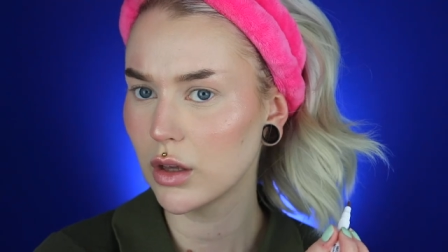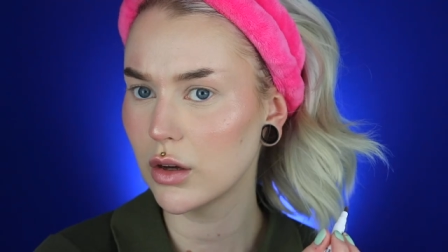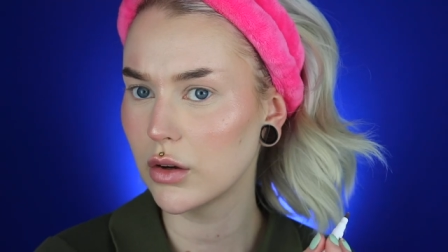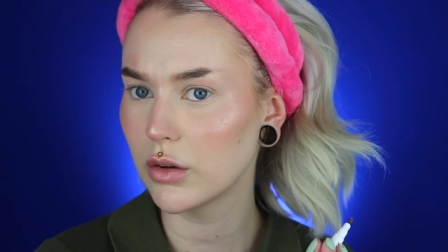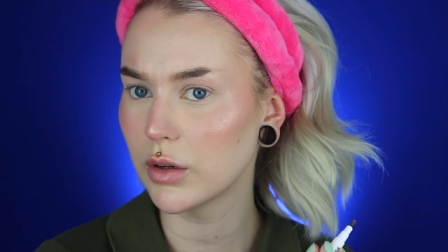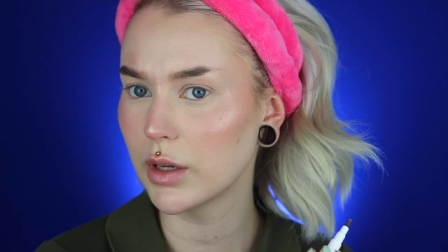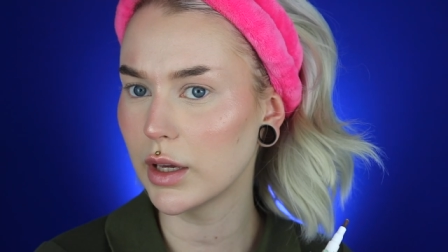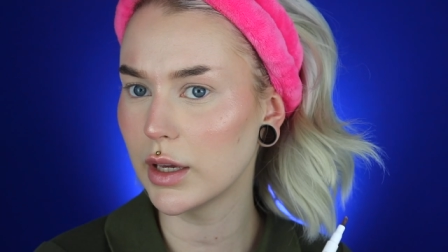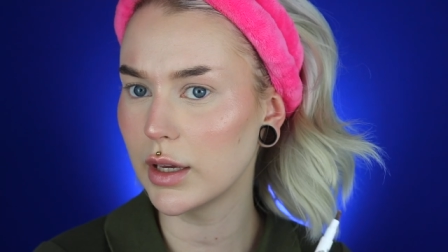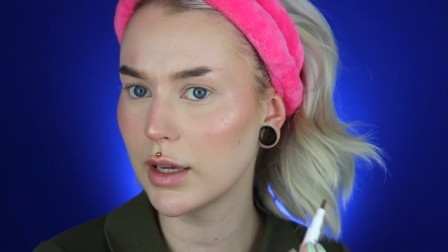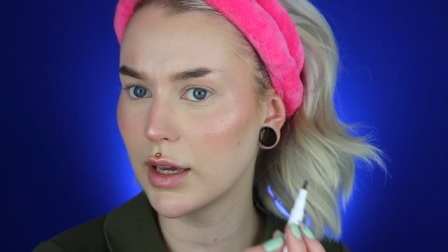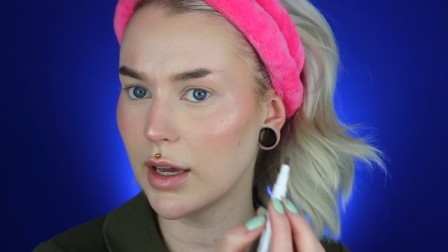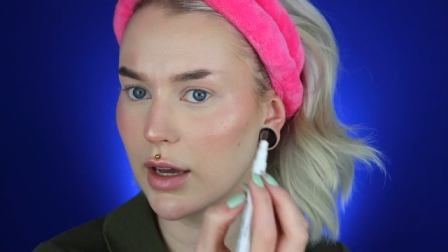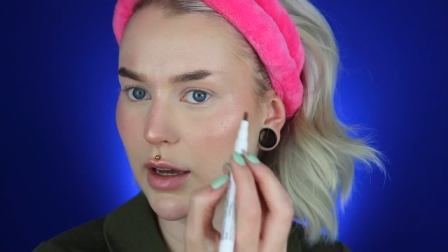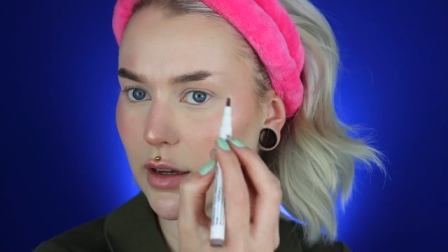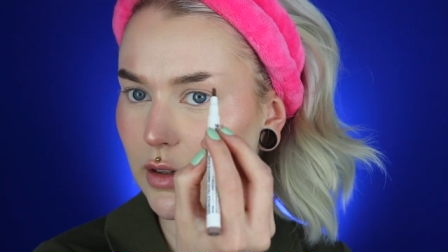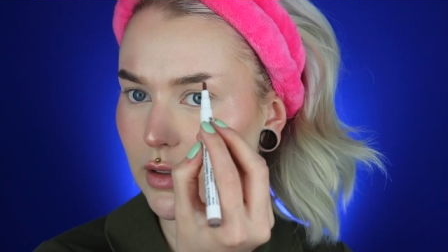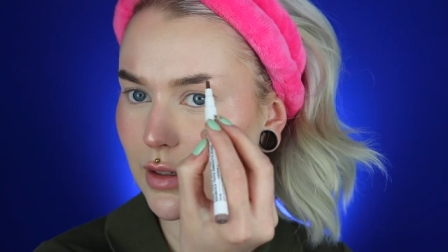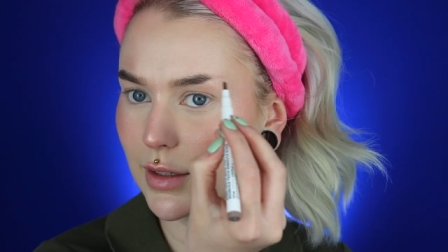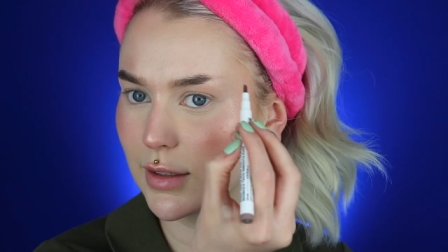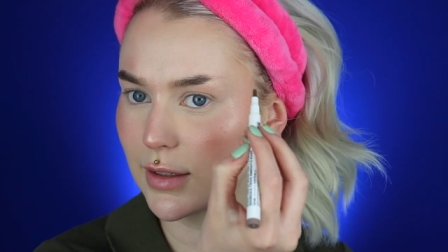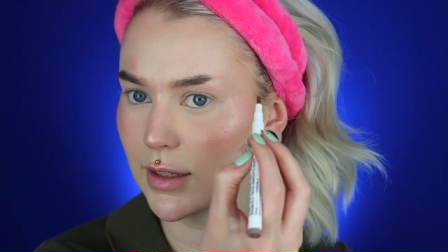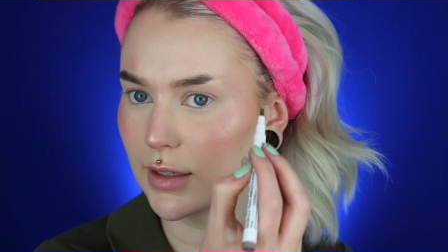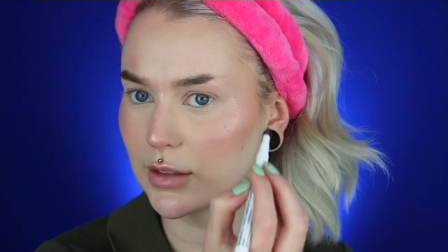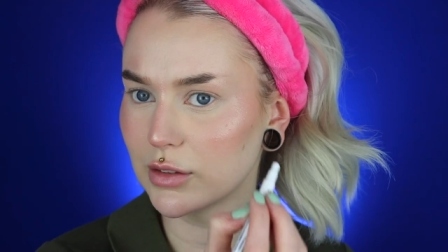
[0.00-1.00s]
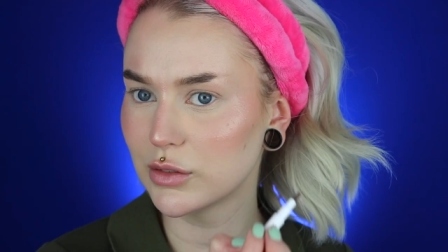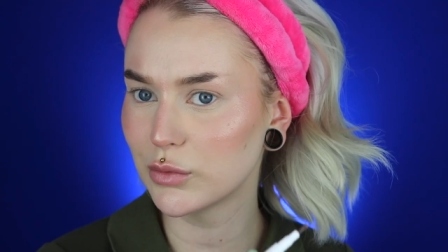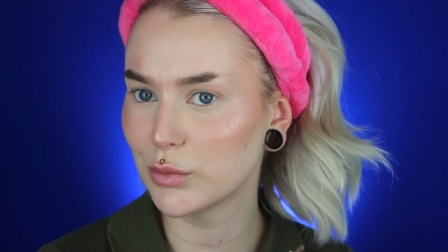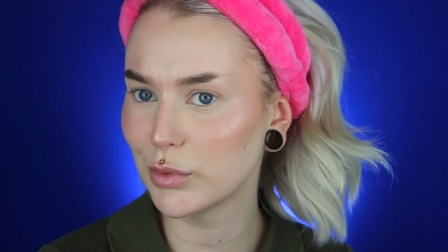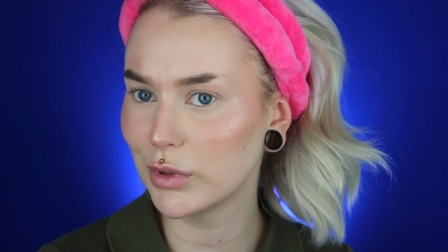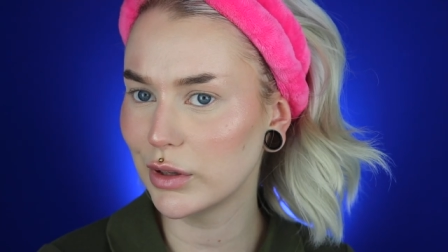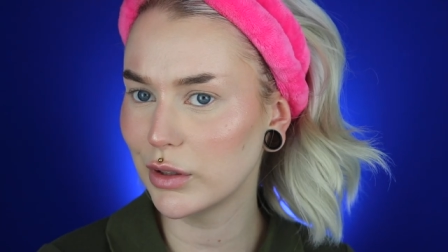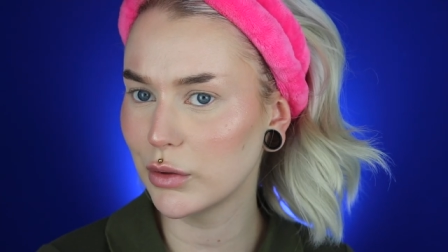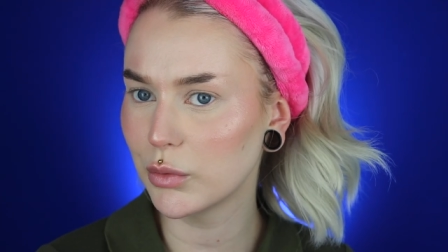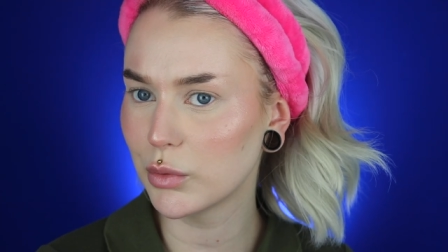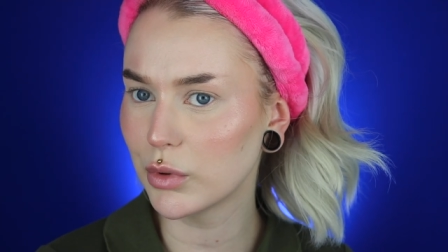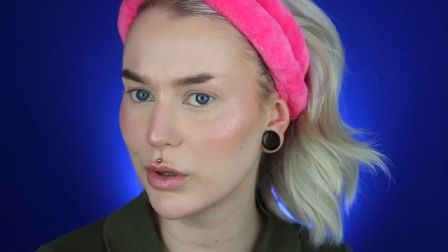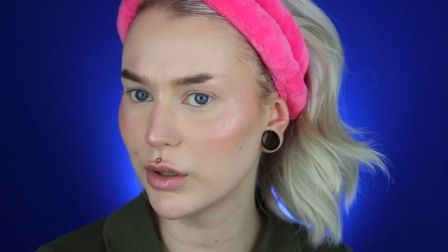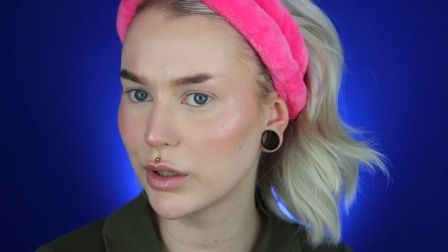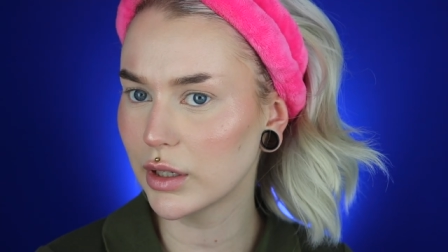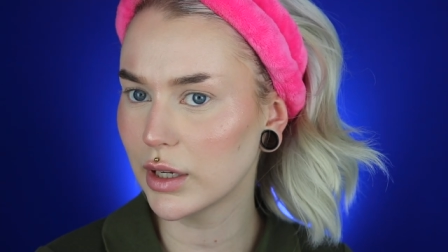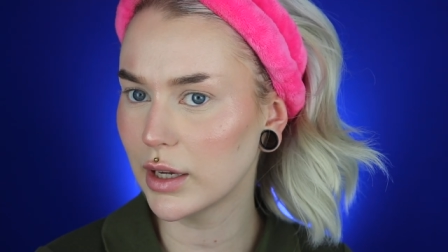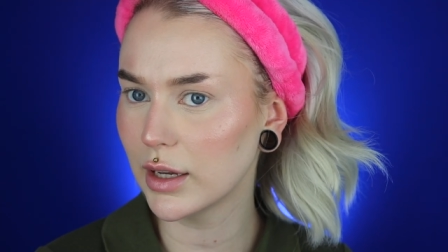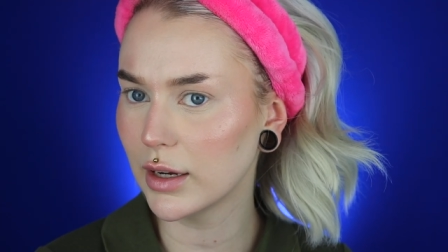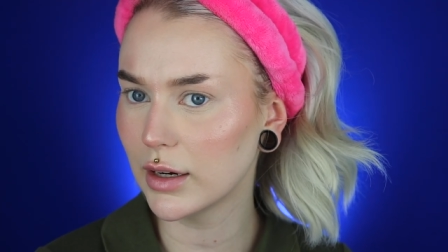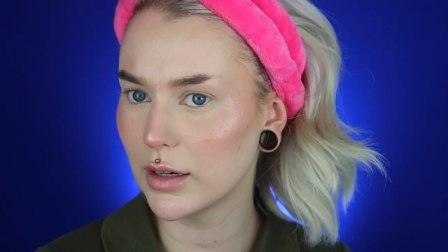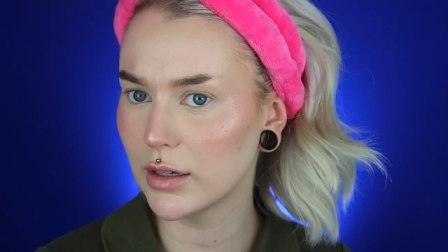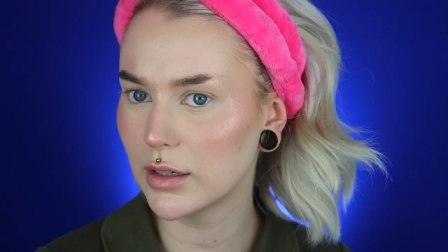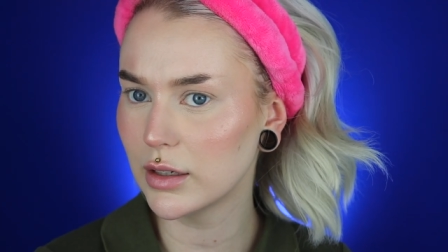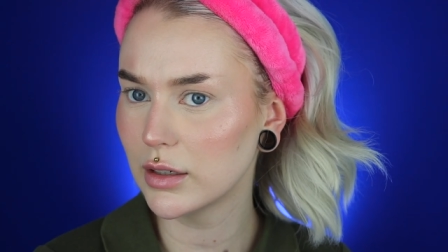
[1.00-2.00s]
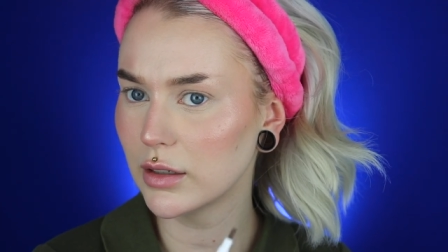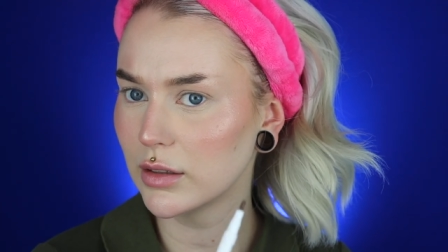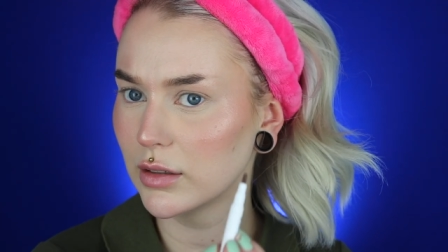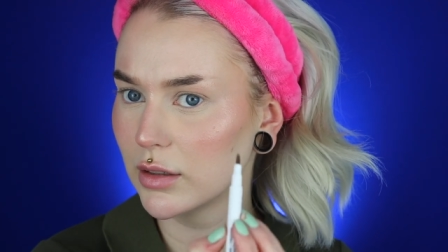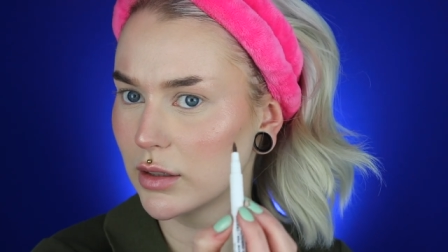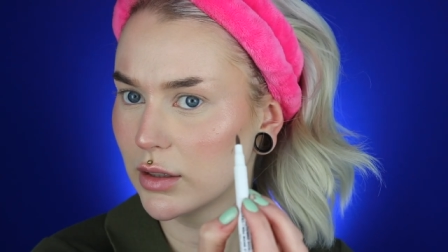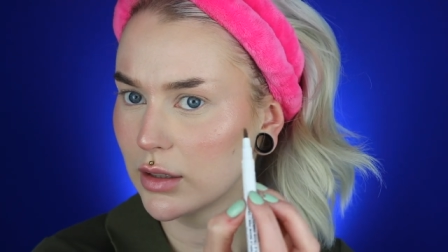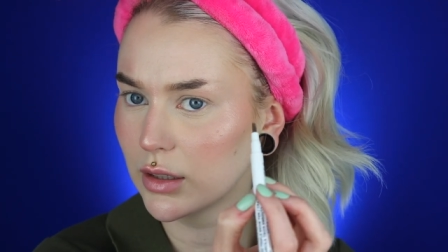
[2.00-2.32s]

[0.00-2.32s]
Okay, yeah, it doesn't really work here.